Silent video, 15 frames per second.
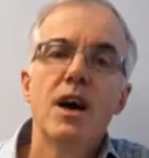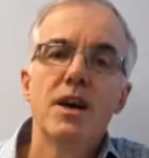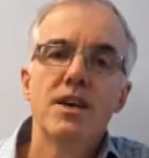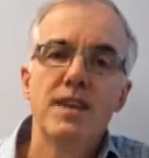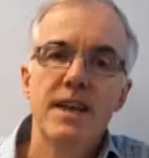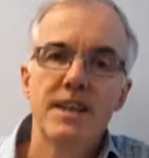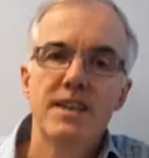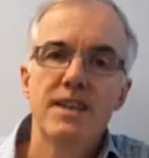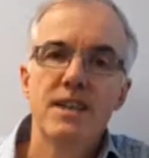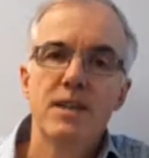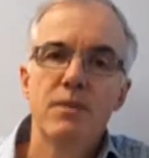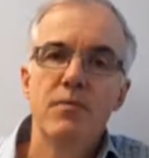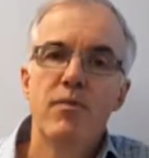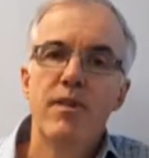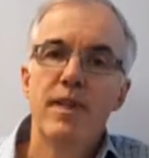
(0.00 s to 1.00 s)
testing
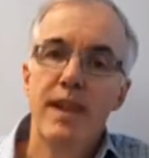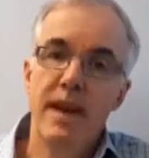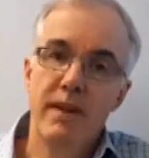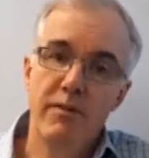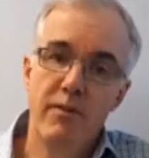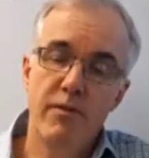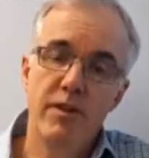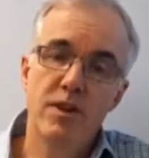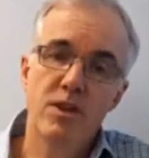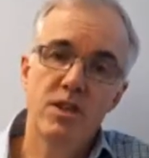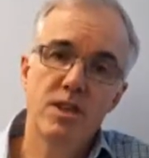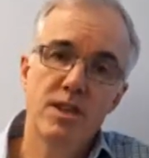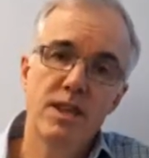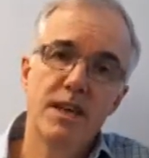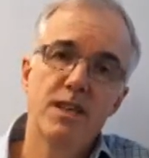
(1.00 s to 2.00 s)
them for their liver
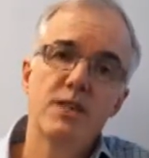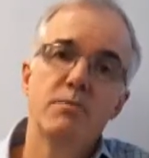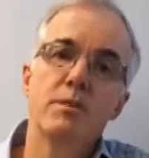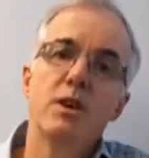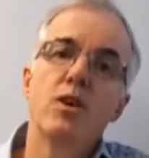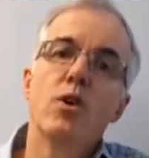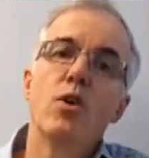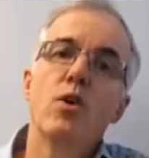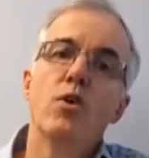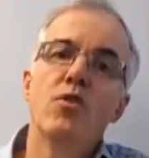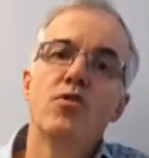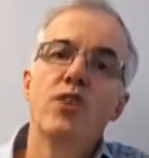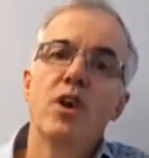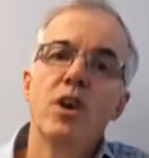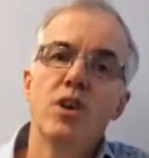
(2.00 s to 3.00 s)
function test because